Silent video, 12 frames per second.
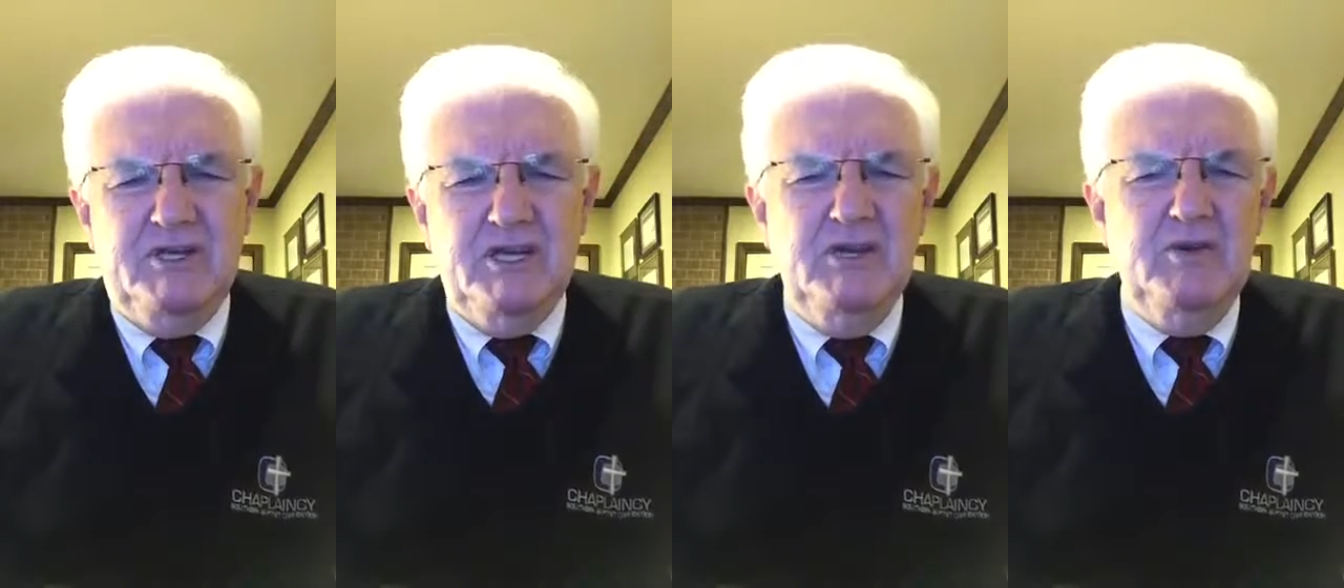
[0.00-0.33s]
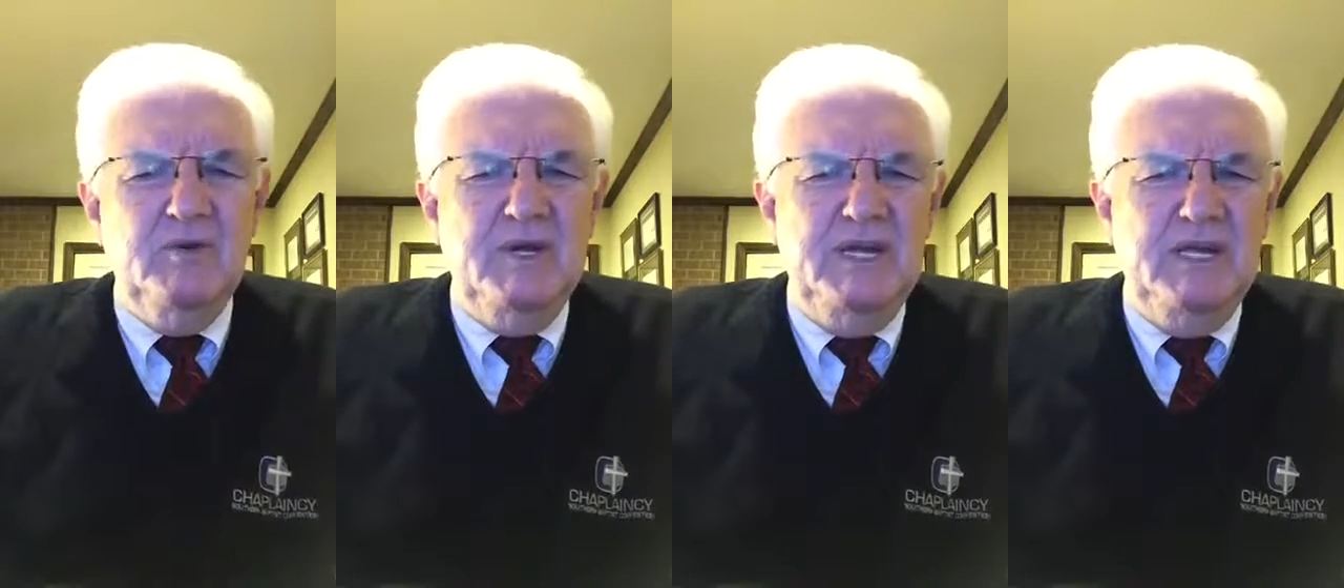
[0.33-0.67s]

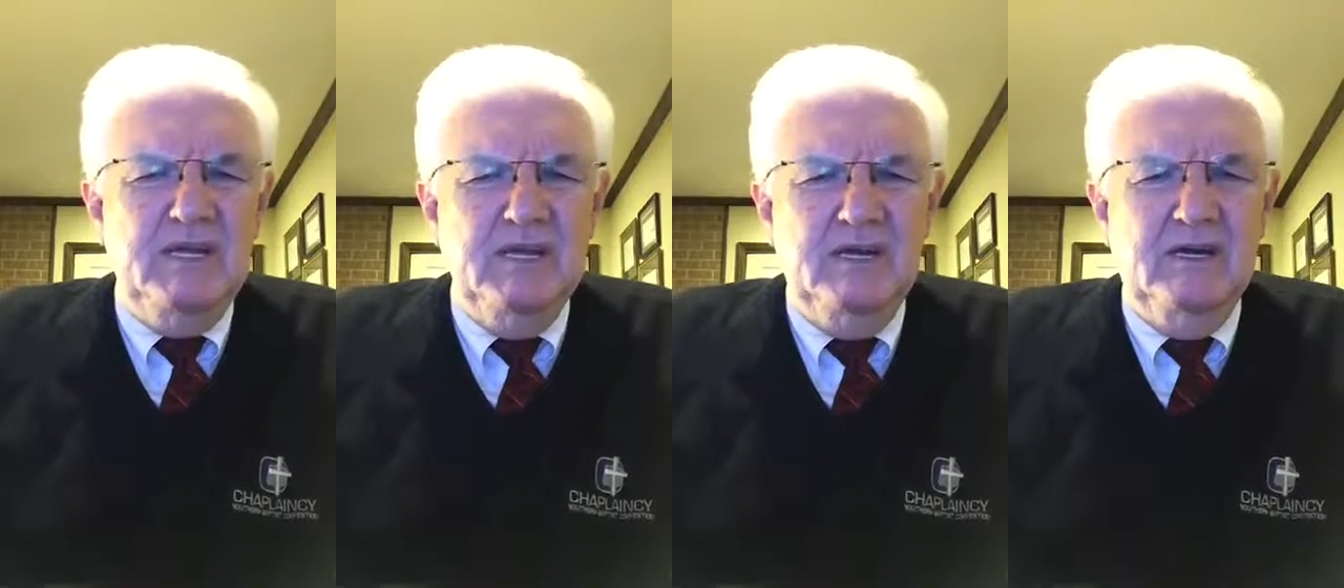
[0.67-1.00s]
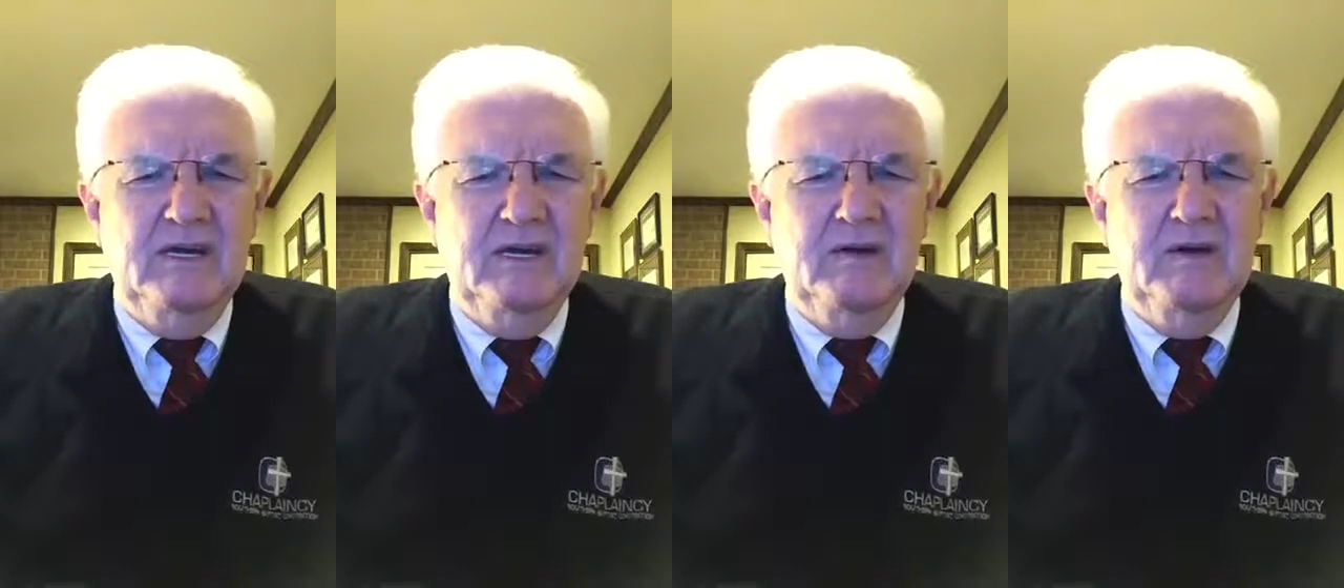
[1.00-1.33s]
doing
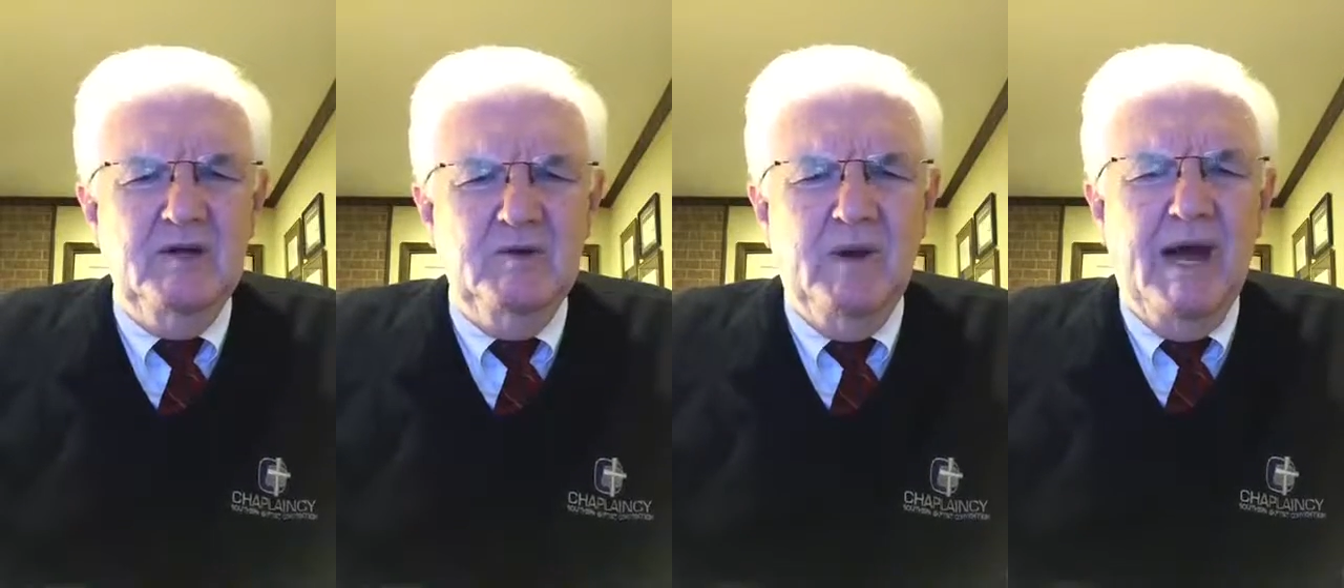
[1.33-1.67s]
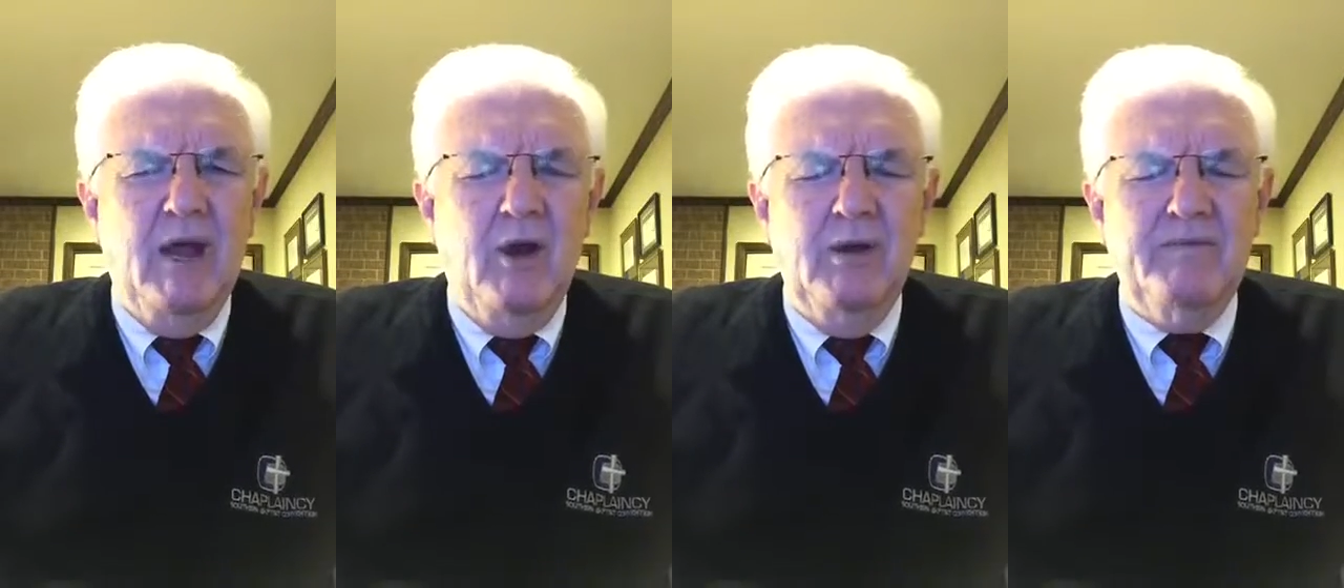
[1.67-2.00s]

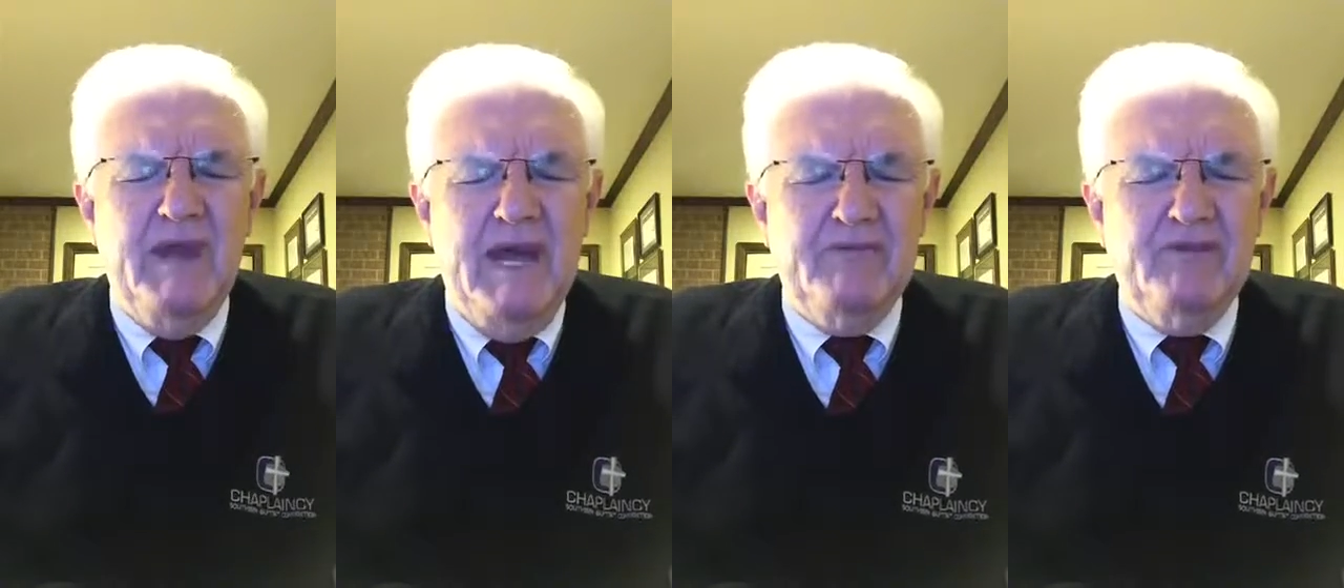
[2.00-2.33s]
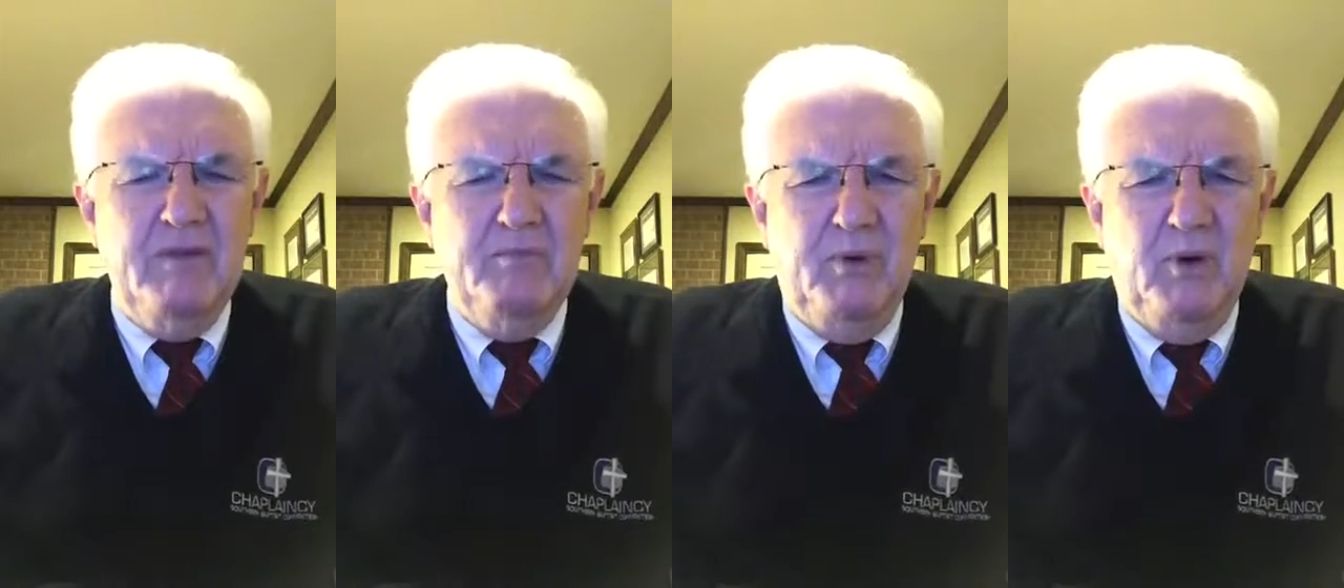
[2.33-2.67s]
While all of
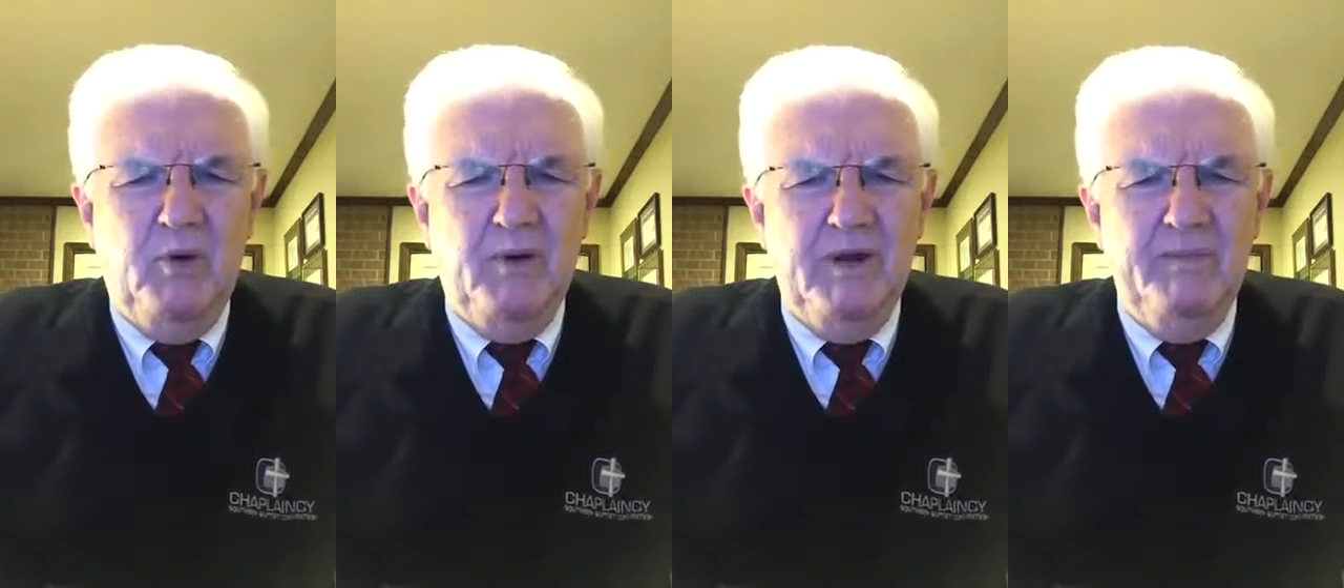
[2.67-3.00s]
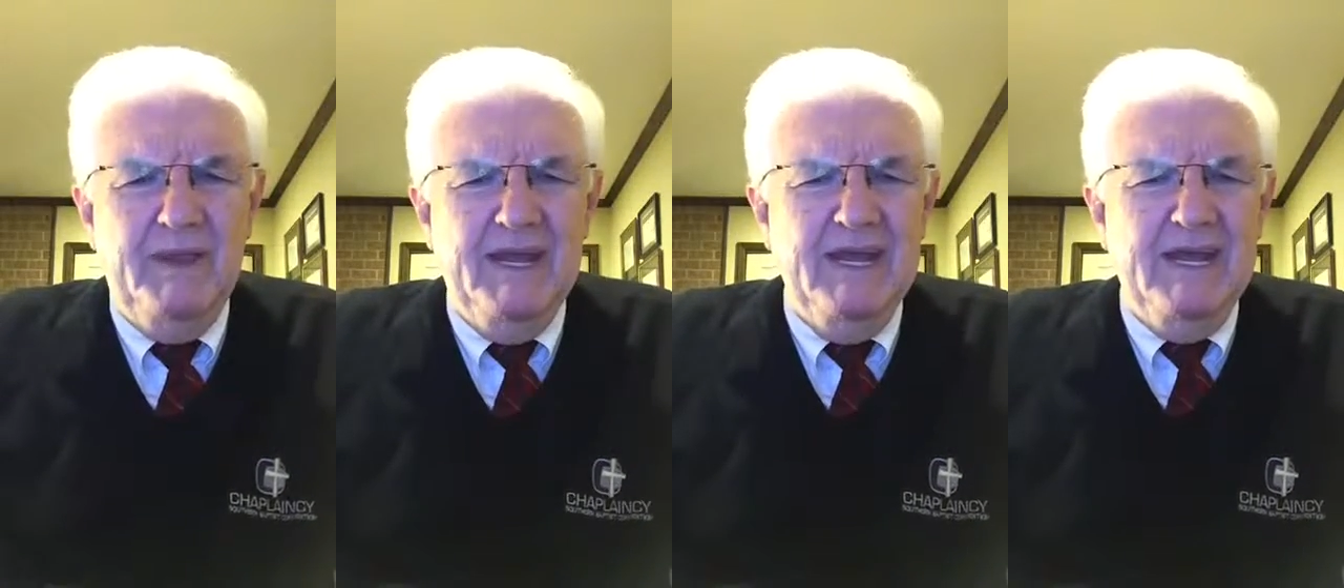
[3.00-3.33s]
that's
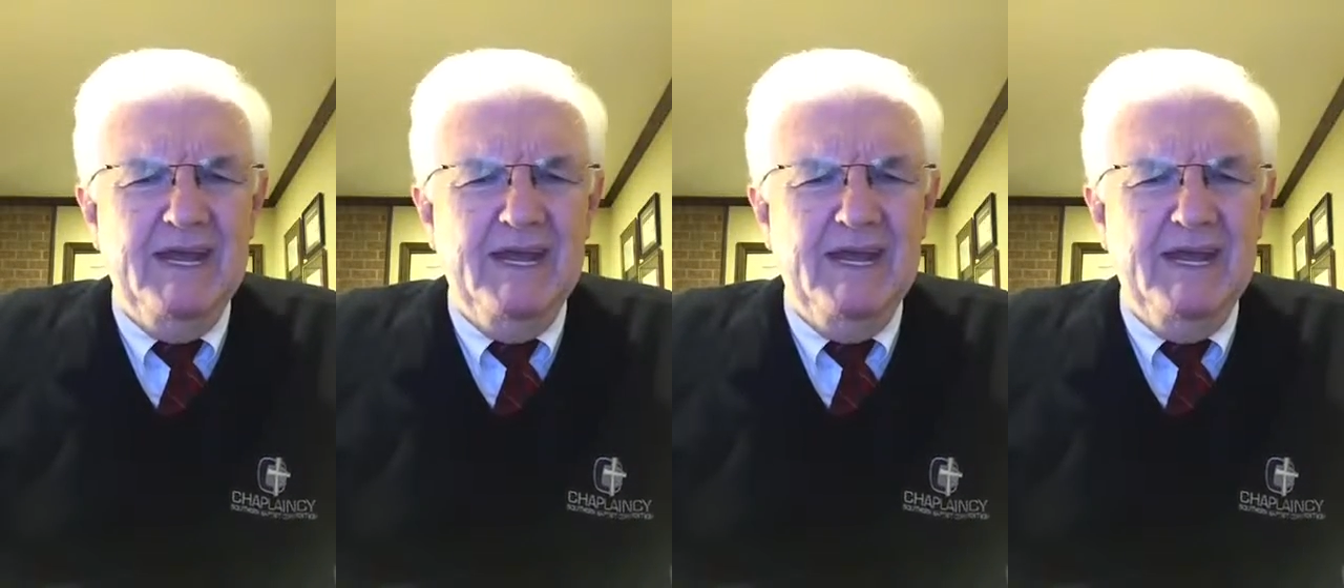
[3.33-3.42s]
important,